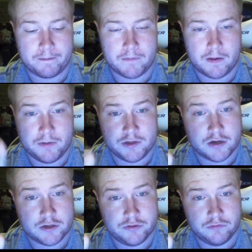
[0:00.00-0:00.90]
Be sure
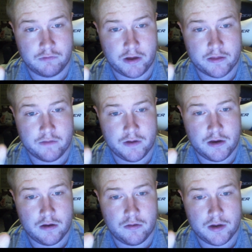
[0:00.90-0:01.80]
to like the
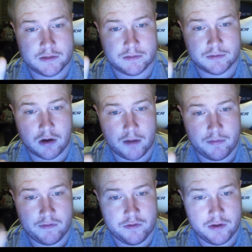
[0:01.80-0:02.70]
video and subscribe
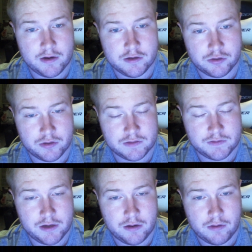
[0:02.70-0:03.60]
if you did enjoy this
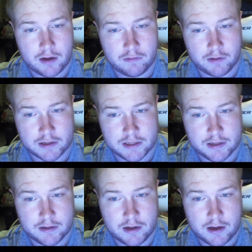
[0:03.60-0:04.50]
video. Like I
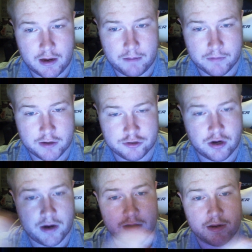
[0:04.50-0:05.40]
said, I'm going to
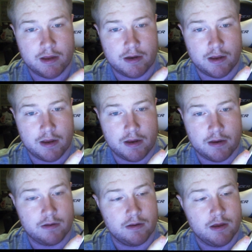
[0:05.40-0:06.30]
try and get a
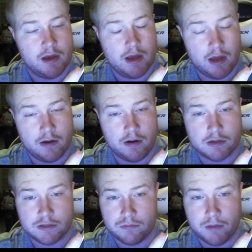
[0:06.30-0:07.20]
editor
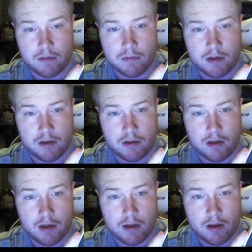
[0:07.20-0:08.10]
to make me
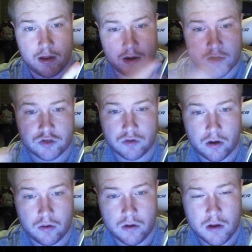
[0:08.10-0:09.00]
an
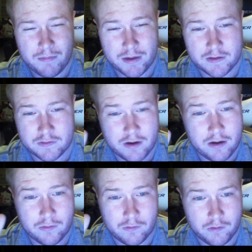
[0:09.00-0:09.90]
intro, make this
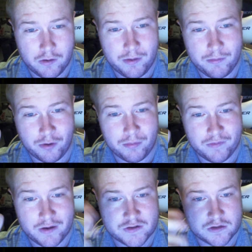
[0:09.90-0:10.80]
channel a little bit more professional.